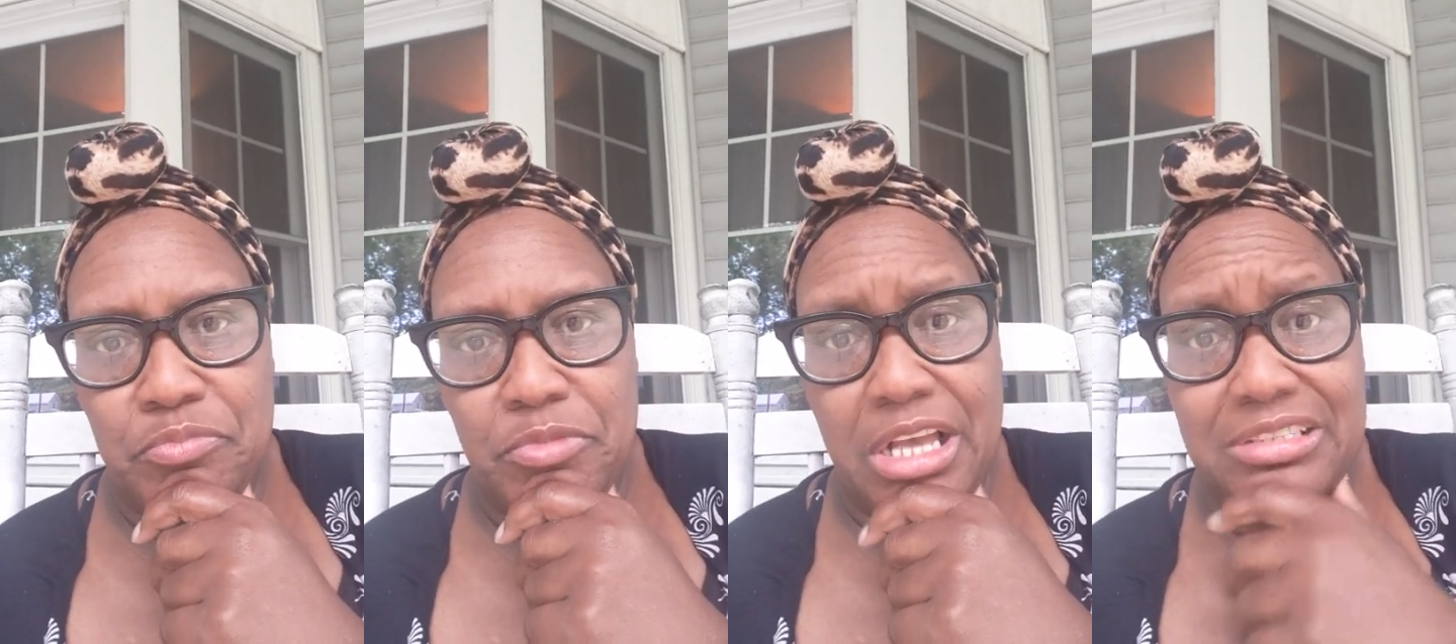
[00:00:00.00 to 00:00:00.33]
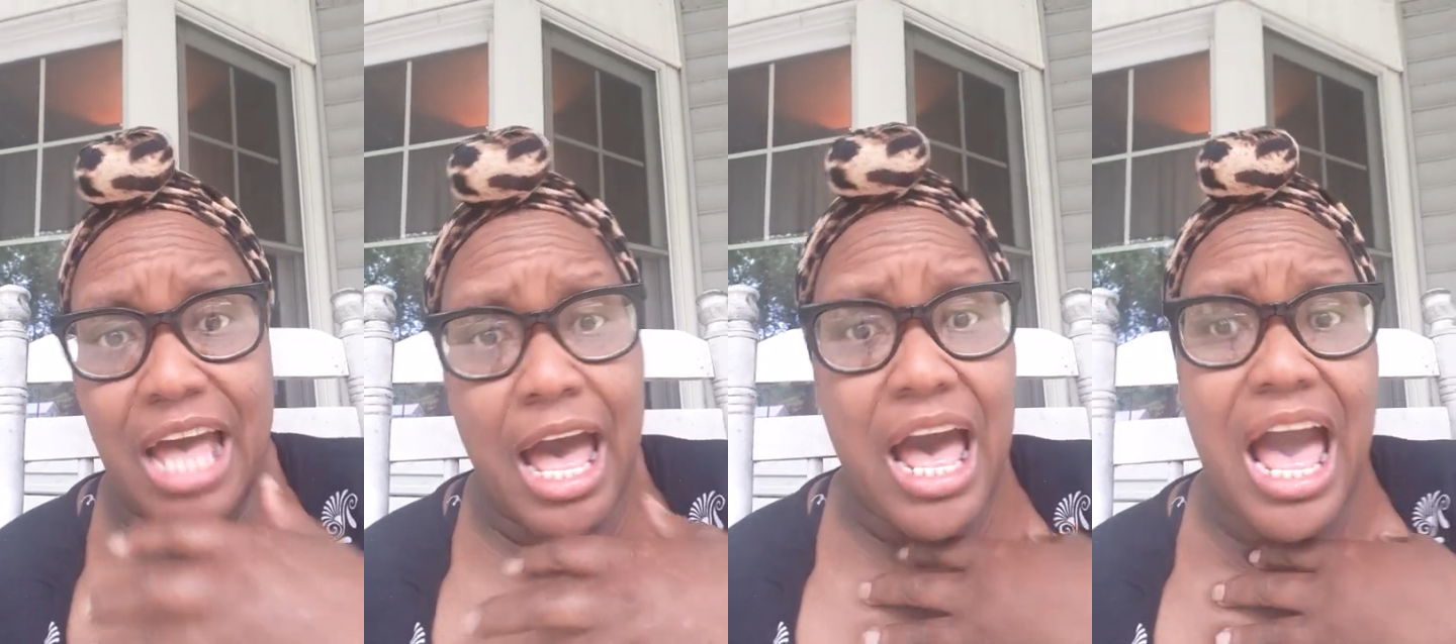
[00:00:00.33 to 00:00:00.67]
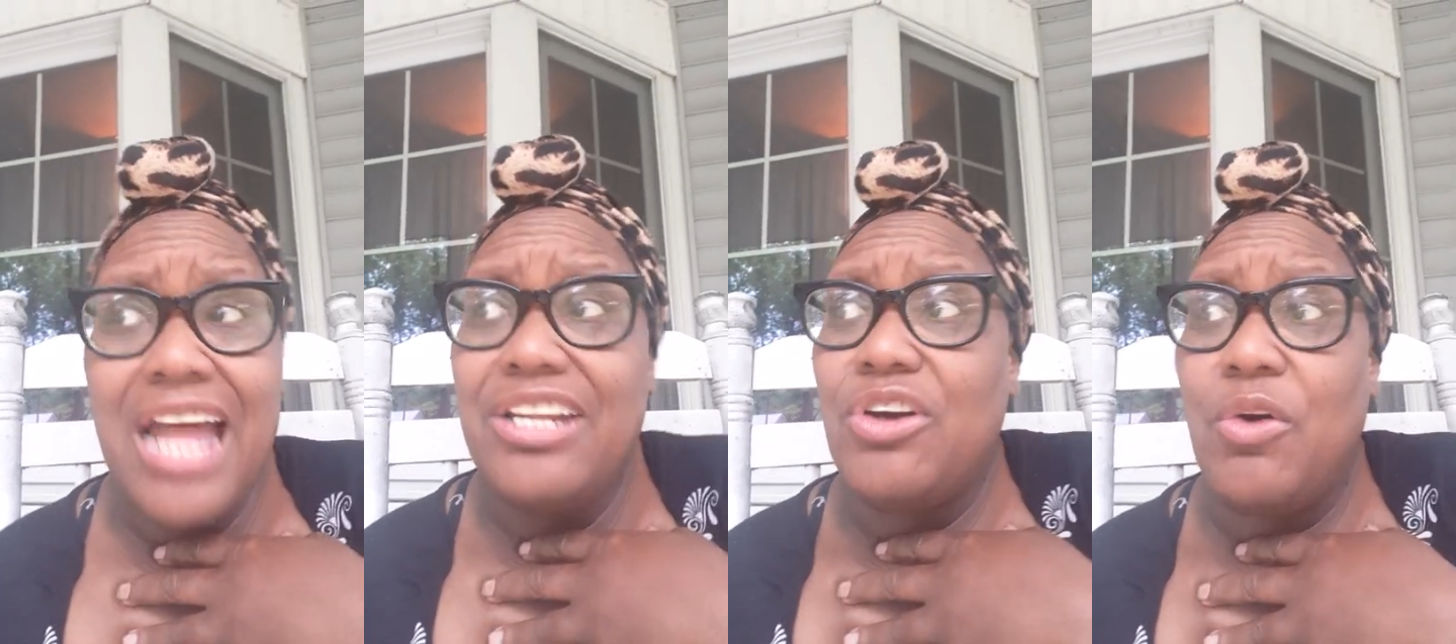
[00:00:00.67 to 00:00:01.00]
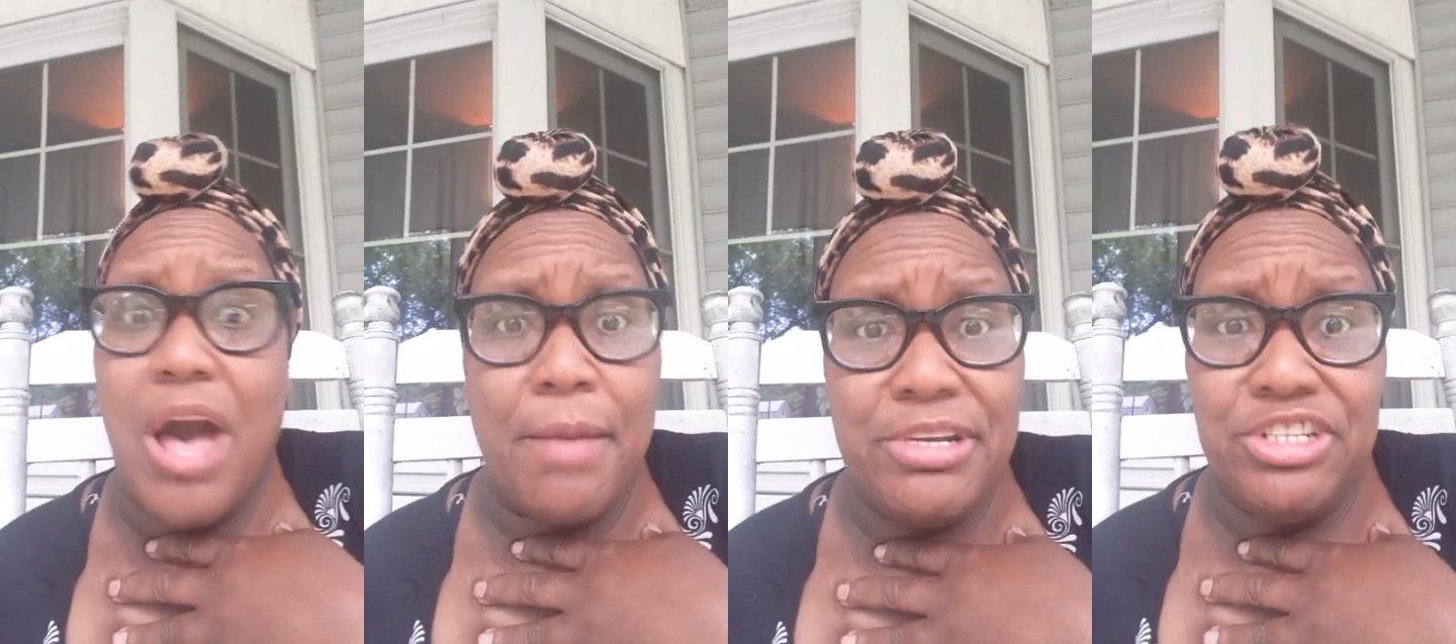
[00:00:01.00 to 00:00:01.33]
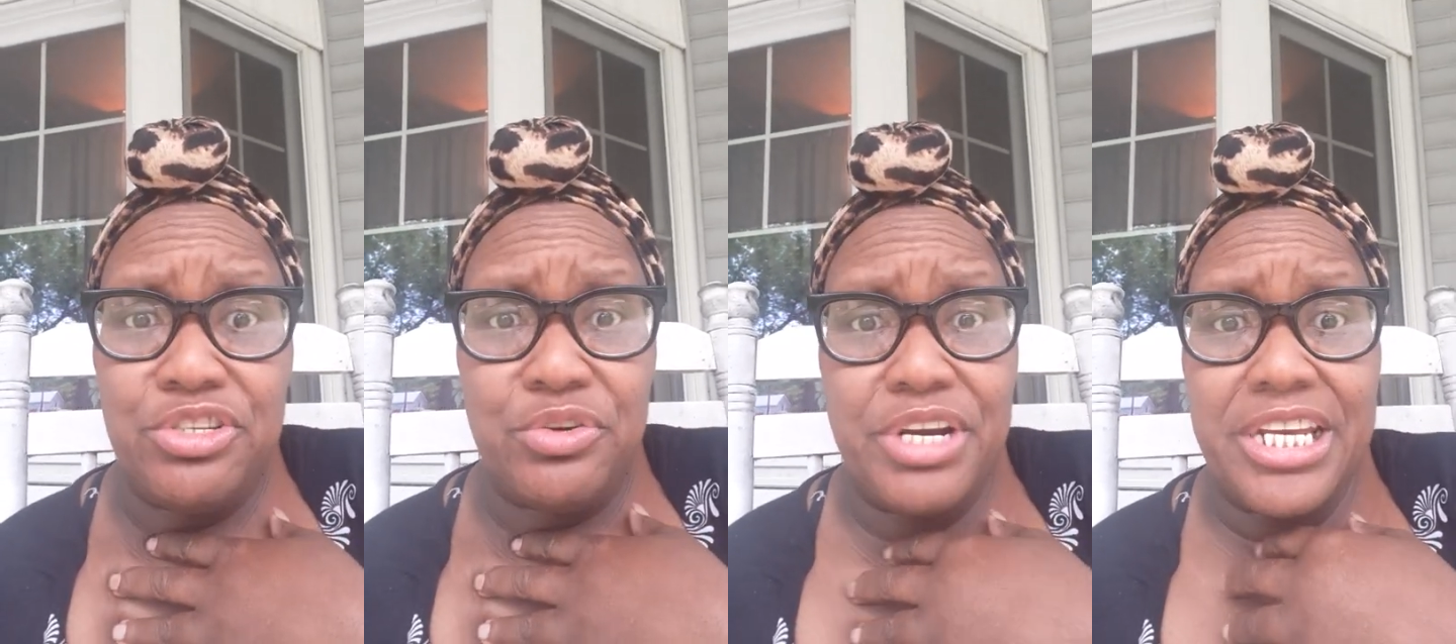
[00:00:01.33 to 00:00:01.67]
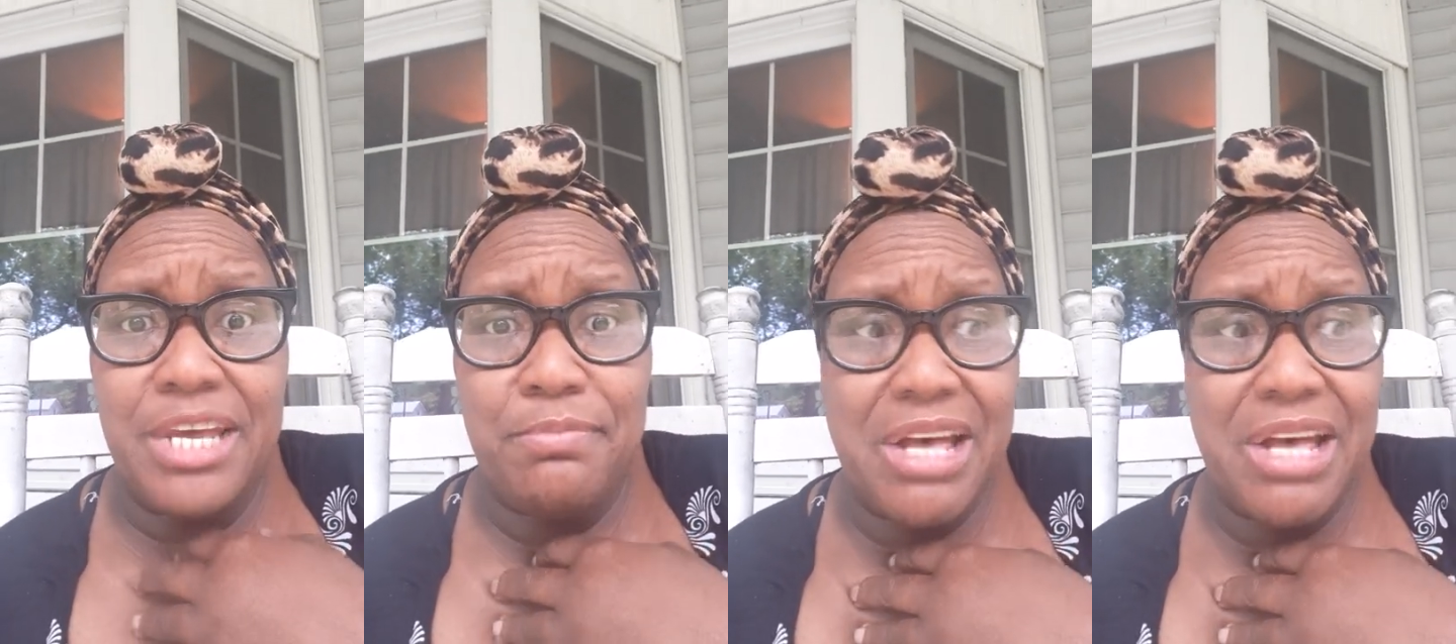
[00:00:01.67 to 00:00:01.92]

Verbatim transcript: because I, I know I'm enduring it